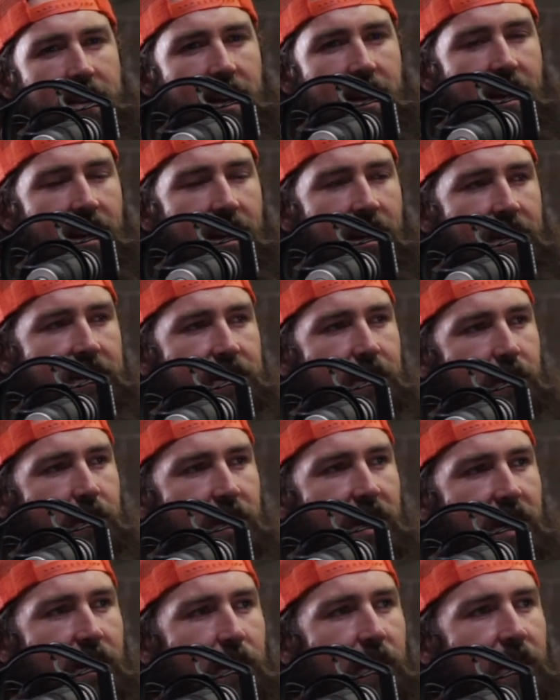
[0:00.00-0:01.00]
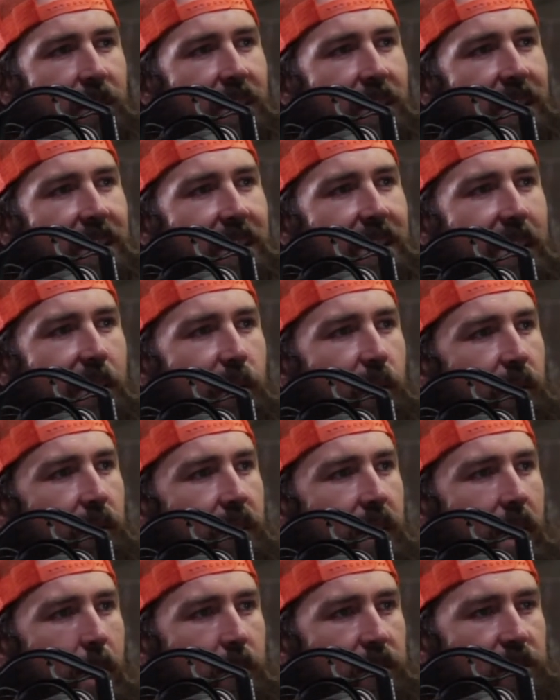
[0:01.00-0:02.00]
digging into some deep level
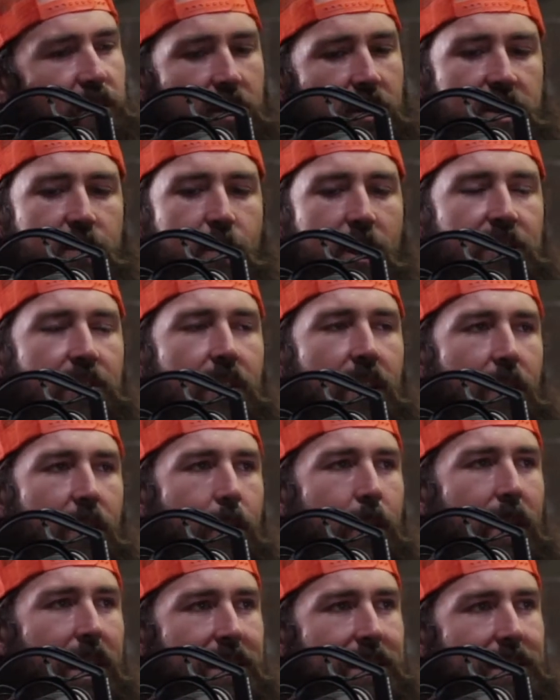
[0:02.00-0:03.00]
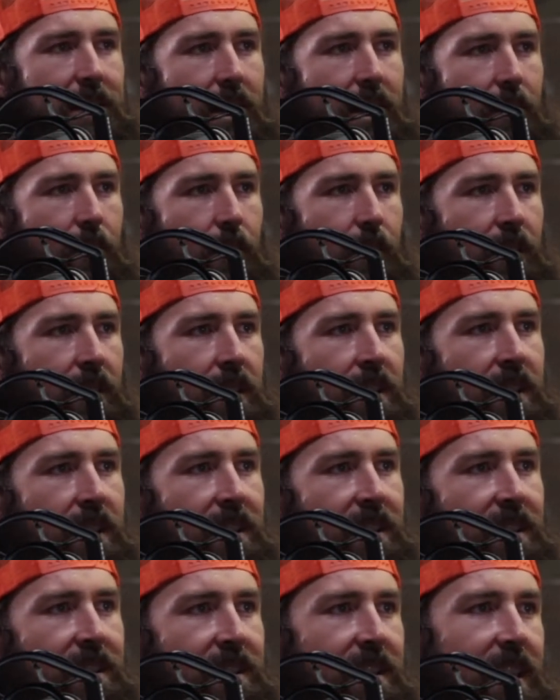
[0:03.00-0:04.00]
of chemistry, especially at a base level
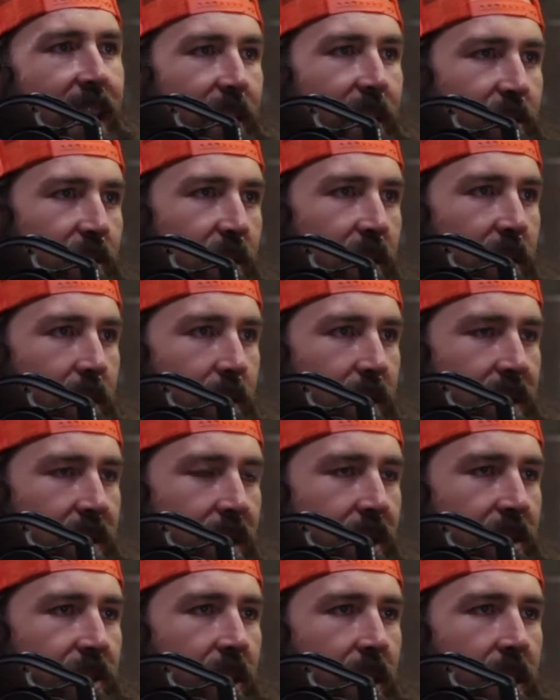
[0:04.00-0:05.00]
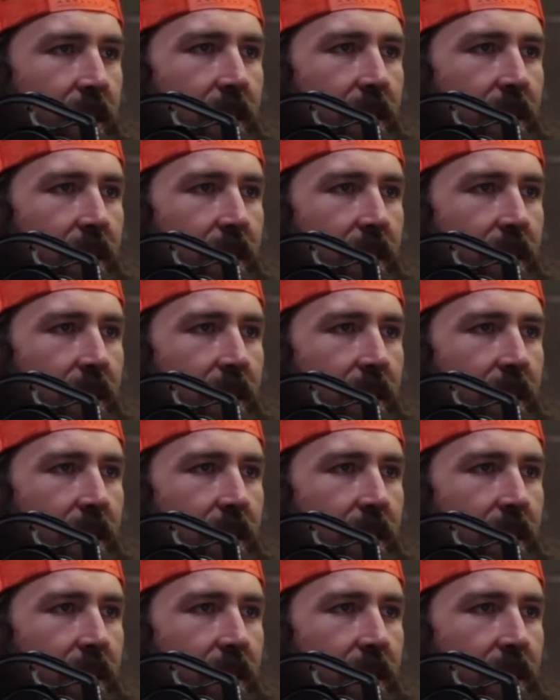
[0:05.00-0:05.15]
entry position.